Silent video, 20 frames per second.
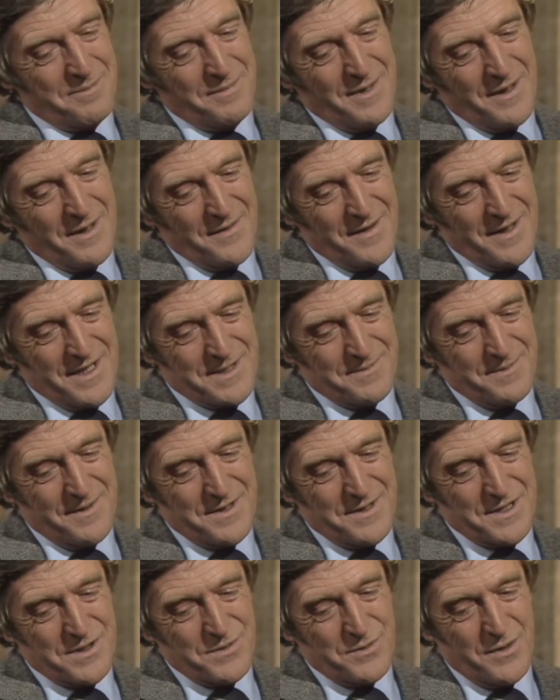about the
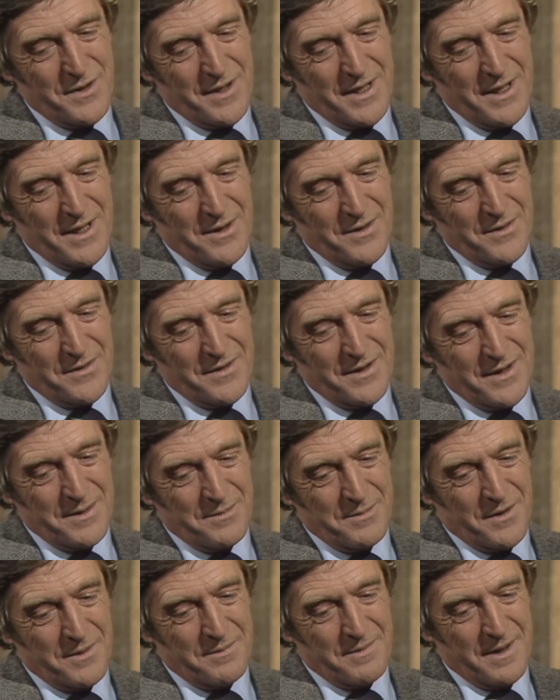expenses working on the
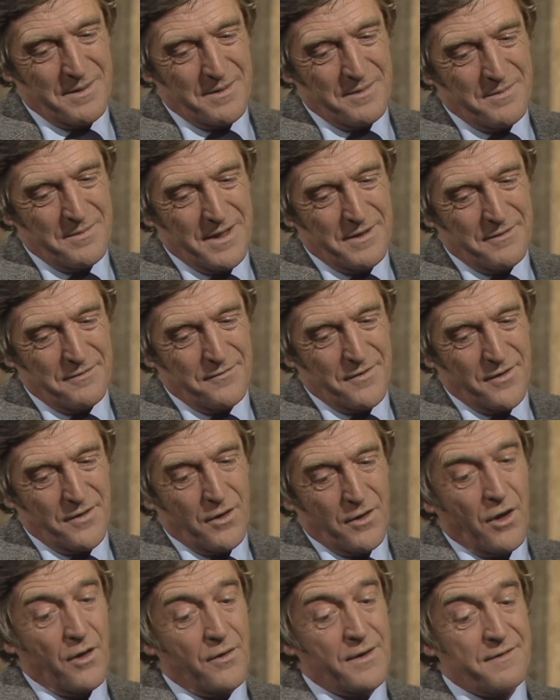bond, about them being fun,
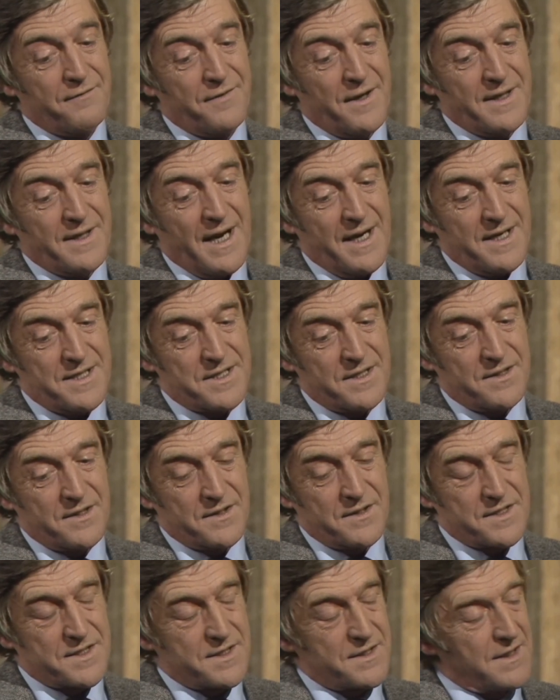or, oh, or in fact
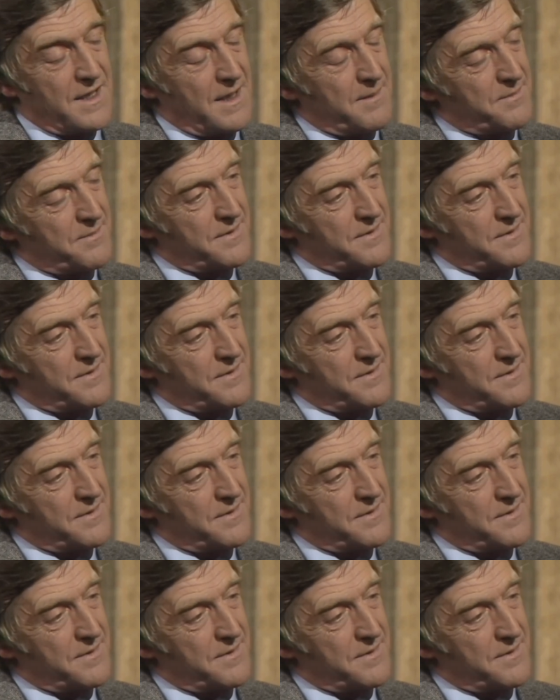accidents. oh,